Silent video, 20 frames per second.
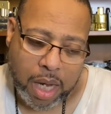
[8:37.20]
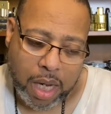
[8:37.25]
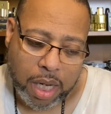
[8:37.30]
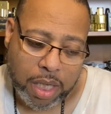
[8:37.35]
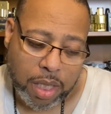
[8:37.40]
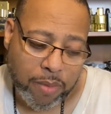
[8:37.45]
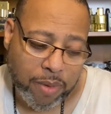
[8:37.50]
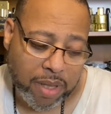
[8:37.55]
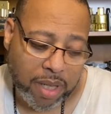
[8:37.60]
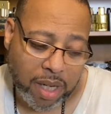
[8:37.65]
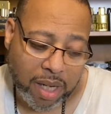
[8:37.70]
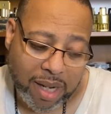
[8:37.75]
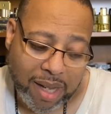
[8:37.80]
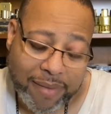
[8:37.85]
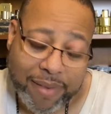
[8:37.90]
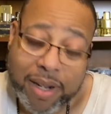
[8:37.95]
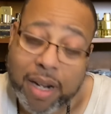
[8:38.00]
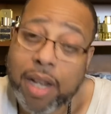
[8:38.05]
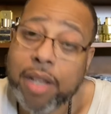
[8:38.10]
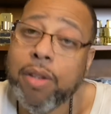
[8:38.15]
you either
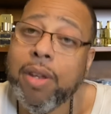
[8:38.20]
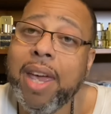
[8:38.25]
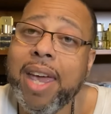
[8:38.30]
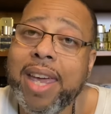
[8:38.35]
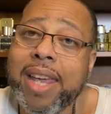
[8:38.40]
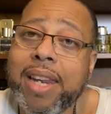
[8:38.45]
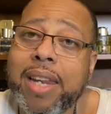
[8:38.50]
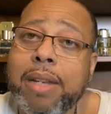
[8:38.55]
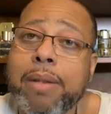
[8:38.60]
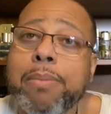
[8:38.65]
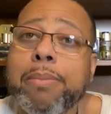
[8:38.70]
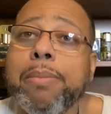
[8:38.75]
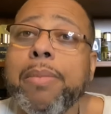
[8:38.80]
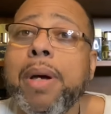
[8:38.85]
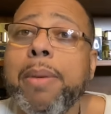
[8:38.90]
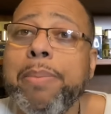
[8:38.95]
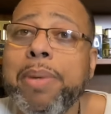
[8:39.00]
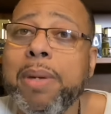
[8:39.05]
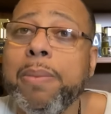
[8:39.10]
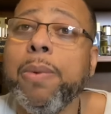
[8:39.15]
love it or you hate it,
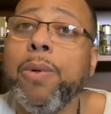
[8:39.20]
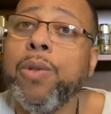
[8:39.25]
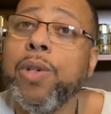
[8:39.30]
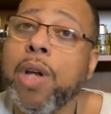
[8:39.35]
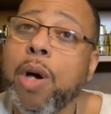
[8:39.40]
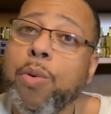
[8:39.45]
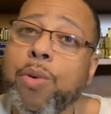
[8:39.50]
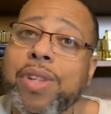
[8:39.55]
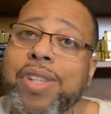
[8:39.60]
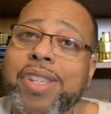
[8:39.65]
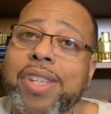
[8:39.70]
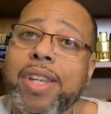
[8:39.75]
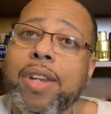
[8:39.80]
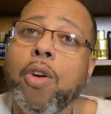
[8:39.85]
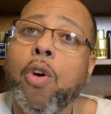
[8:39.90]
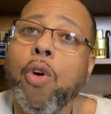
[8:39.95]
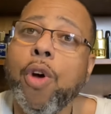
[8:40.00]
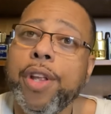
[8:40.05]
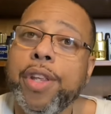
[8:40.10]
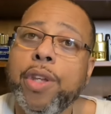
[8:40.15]
but people notice it
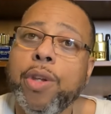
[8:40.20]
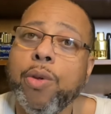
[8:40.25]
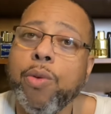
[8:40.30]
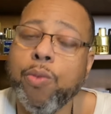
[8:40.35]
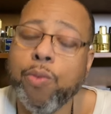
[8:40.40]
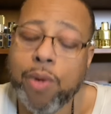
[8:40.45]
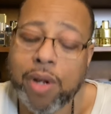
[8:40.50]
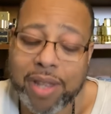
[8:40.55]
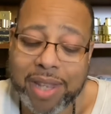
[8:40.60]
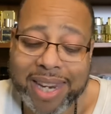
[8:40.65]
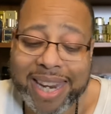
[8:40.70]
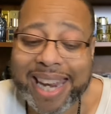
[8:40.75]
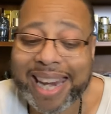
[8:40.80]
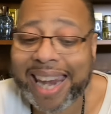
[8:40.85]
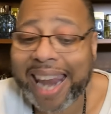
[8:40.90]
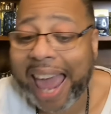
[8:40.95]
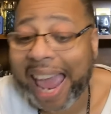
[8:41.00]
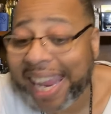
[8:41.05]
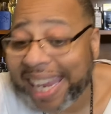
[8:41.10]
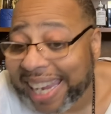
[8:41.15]
on you. Whether they
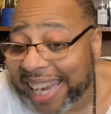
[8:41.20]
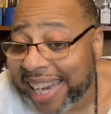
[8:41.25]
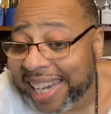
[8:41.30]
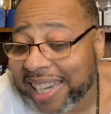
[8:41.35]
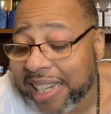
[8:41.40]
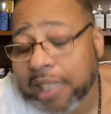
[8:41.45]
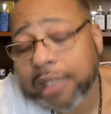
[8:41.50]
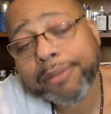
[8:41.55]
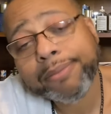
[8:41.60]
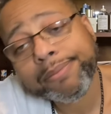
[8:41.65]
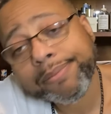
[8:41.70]
like it,